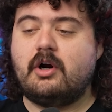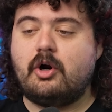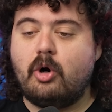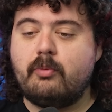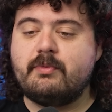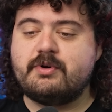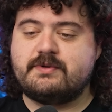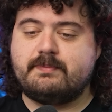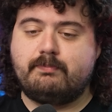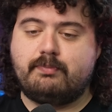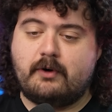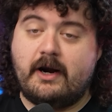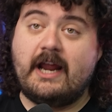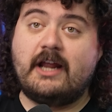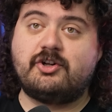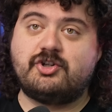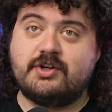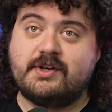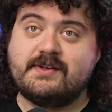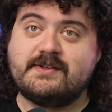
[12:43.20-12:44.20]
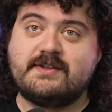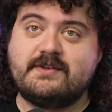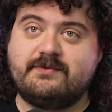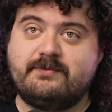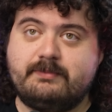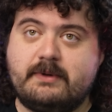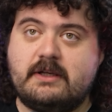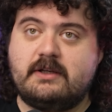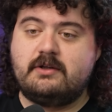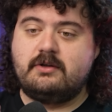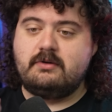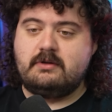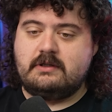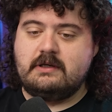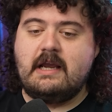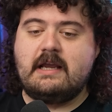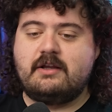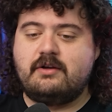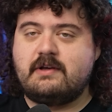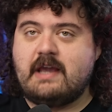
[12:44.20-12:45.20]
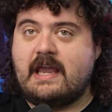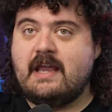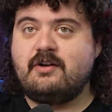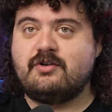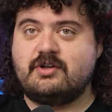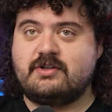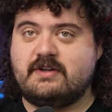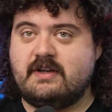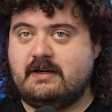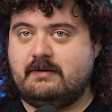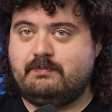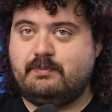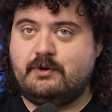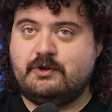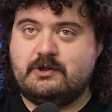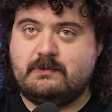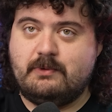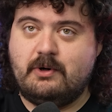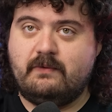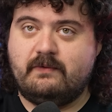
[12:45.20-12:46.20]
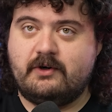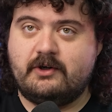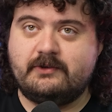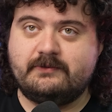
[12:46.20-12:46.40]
almost branches, but you can just like push them over.